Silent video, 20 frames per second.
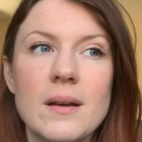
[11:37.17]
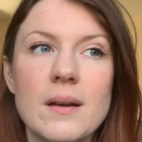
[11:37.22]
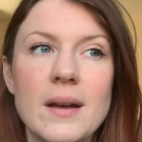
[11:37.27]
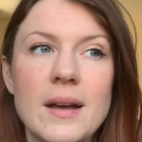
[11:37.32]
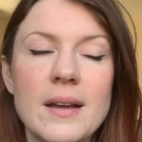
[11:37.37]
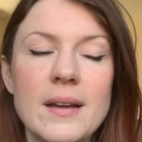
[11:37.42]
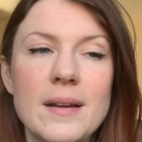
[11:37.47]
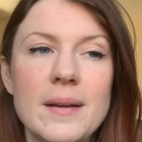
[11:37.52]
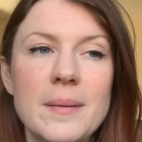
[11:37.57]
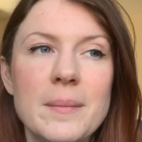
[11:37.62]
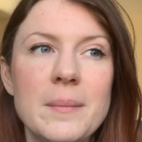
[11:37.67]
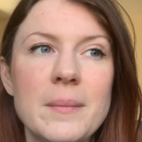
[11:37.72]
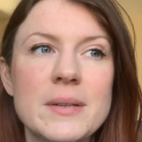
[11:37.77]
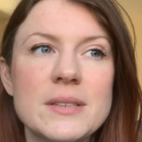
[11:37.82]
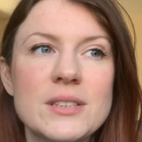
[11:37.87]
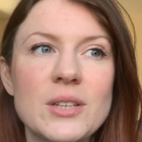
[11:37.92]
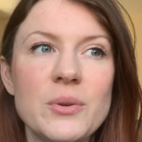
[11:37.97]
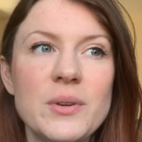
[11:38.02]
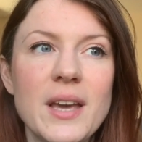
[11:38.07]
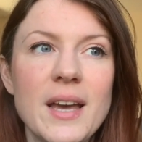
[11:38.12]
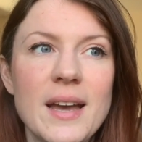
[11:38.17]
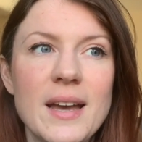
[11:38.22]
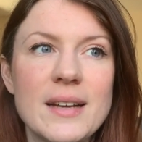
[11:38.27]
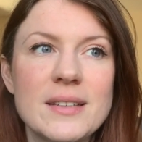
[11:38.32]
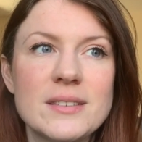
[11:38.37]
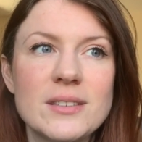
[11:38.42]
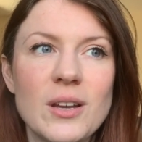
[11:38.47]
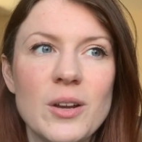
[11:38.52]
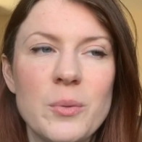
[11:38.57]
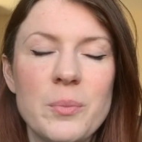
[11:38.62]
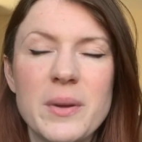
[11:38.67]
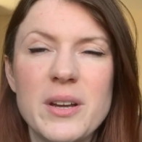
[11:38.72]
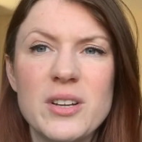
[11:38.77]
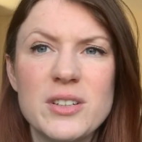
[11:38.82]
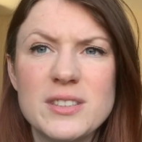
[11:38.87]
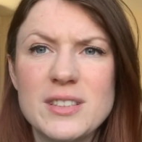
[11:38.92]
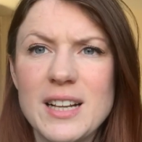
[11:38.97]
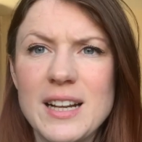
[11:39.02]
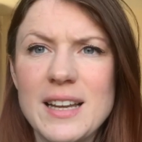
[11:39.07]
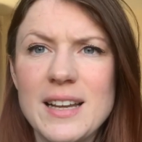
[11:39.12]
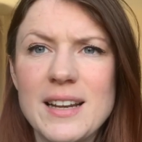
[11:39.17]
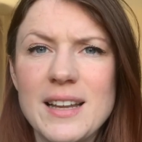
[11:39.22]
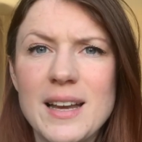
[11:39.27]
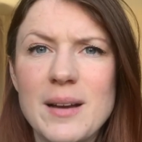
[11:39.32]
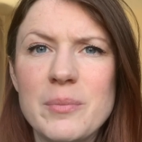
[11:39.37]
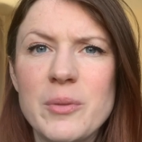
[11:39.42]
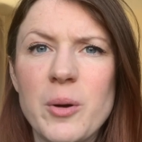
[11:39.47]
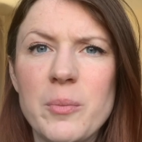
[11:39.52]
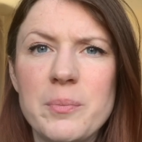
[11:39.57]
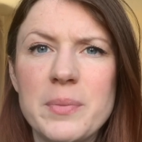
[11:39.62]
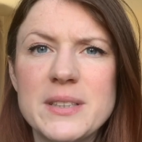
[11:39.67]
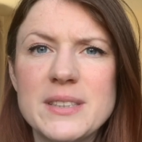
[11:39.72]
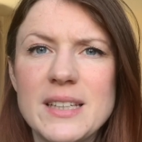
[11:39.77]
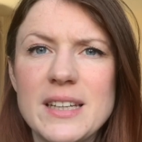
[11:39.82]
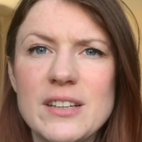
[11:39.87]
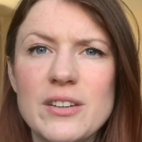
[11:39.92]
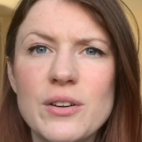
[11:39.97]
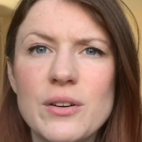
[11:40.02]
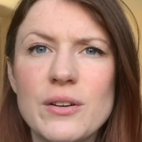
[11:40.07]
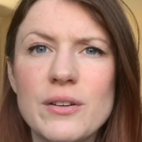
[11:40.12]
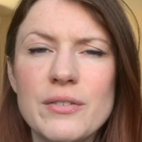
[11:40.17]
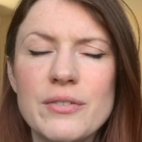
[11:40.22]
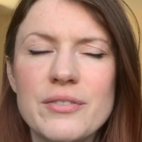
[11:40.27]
Um, so yeah, so because clearly I'm not busy enough,